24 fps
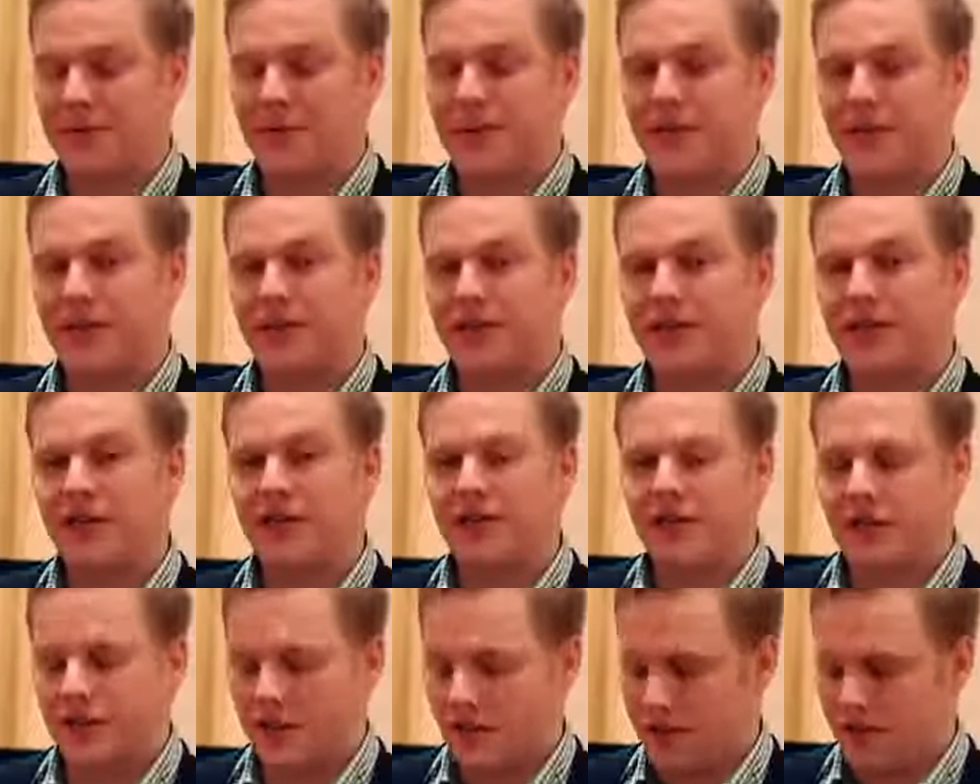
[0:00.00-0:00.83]
Xperia
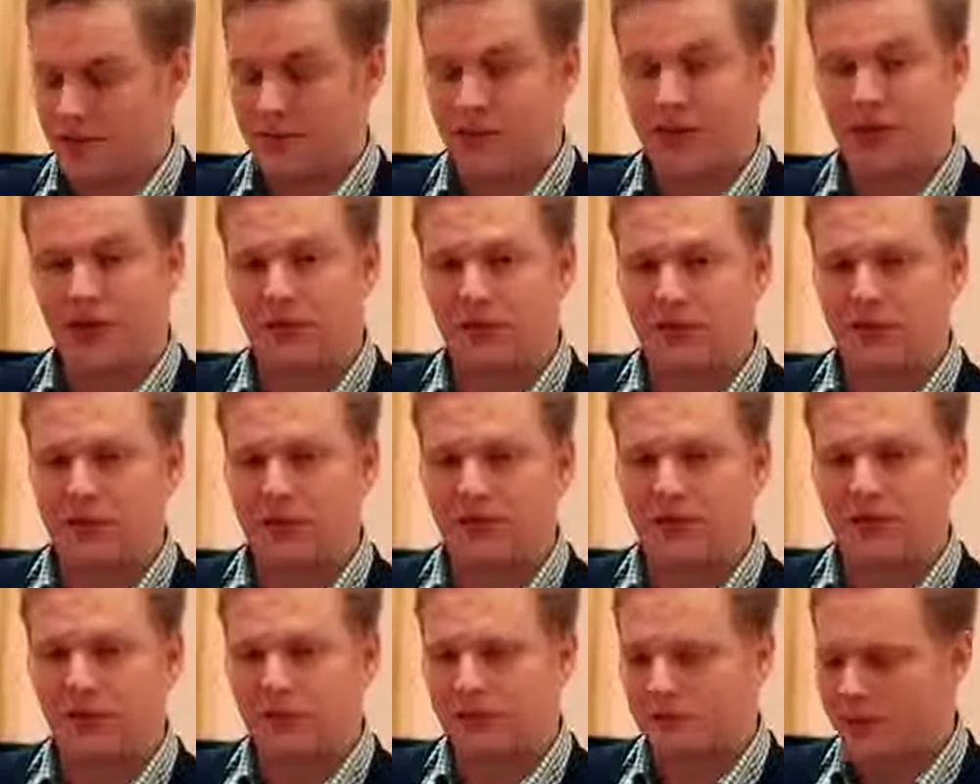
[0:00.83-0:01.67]
Z, depending on where
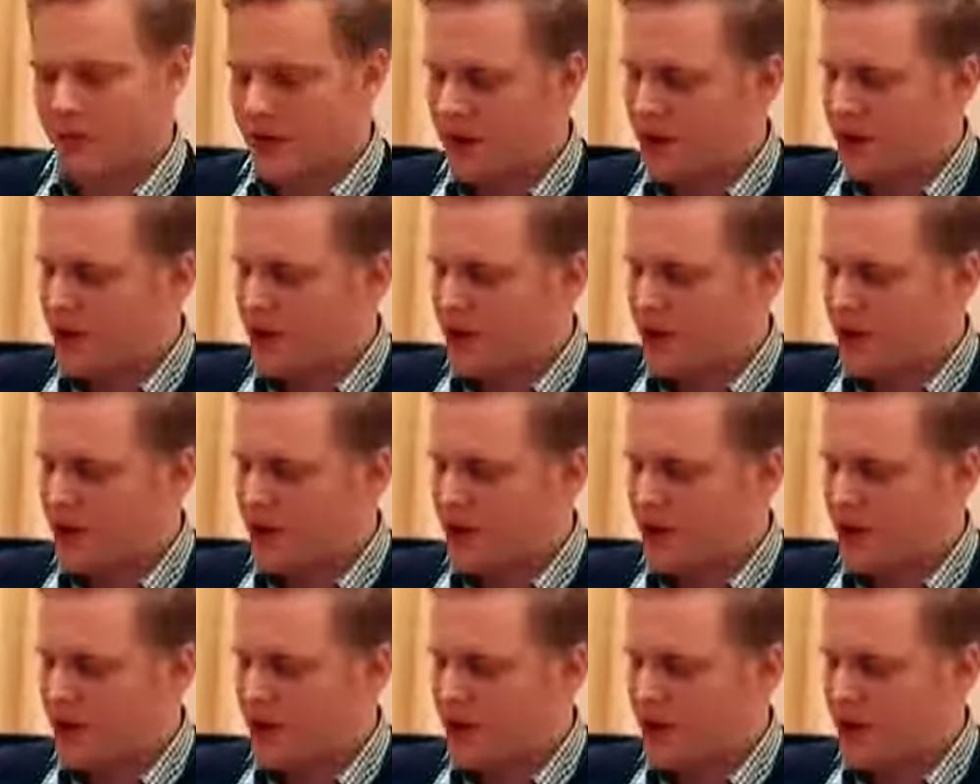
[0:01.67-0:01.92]
you're from.